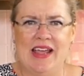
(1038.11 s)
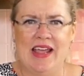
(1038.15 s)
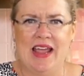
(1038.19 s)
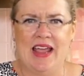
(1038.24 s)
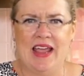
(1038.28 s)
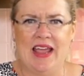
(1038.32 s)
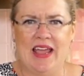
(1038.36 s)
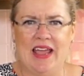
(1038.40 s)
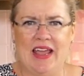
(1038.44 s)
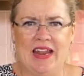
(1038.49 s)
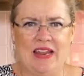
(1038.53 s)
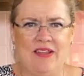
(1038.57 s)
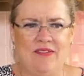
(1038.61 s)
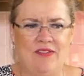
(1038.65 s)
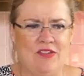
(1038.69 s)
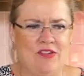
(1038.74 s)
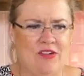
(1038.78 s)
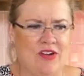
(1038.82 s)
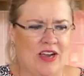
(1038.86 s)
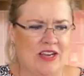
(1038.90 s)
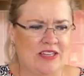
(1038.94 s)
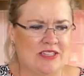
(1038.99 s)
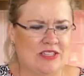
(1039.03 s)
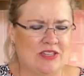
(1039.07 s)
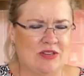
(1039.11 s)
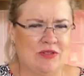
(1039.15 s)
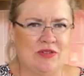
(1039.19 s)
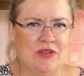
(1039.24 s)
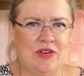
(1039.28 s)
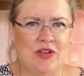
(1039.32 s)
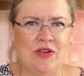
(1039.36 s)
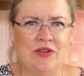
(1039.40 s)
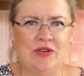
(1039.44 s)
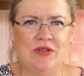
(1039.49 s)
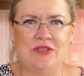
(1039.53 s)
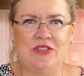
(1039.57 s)
And if you guys don't
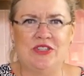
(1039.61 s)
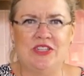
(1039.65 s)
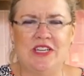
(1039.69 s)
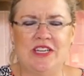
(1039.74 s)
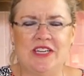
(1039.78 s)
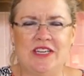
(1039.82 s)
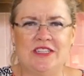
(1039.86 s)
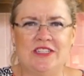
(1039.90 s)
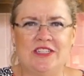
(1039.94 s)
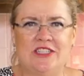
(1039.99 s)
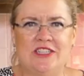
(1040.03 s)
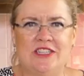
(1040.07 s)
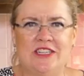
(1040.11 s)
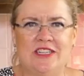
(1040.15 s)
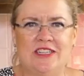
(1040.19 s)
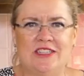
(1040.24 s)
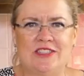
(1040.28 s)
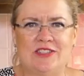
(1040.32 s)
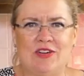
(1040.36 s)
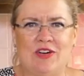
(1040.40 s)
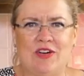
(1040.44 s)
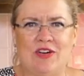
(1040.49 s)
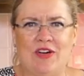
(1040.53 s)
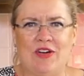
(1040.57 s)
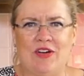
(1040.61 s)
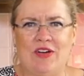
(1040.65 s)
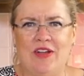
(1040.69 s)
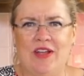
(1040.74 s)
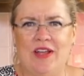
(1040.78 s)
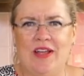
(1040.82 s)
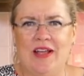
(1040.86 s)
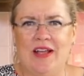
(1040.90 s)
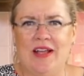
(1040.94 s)
know who she is our